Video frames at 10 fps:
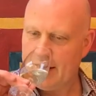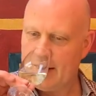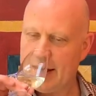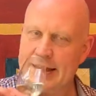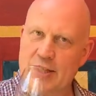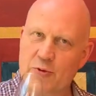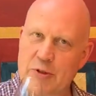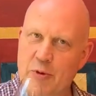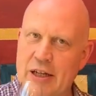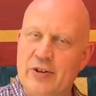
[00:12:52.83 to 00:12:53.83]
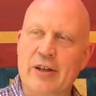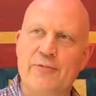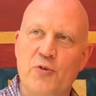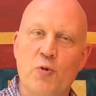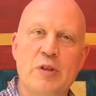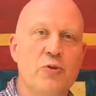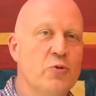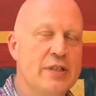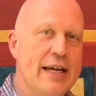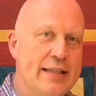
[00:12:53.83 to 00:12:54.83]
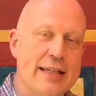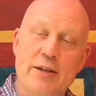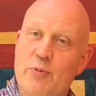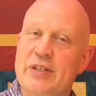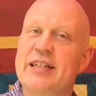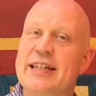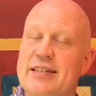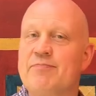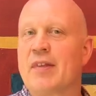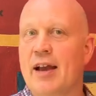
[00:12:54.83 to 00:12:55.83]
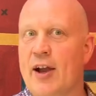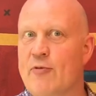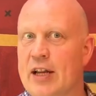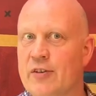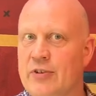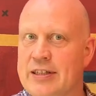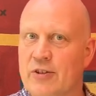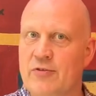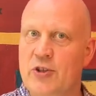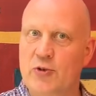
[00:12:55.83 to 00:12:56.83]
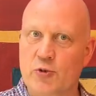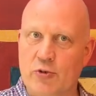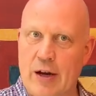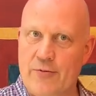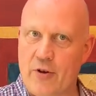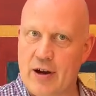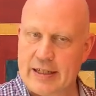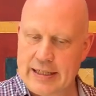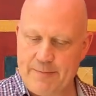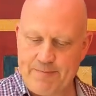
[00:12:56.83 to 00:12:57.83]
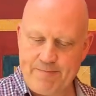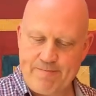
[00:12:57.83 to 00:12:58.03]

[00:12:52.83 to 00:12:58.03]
Uh, and that's always what you're looking for with Cortese, which is a relatively sort of neutral grape variety.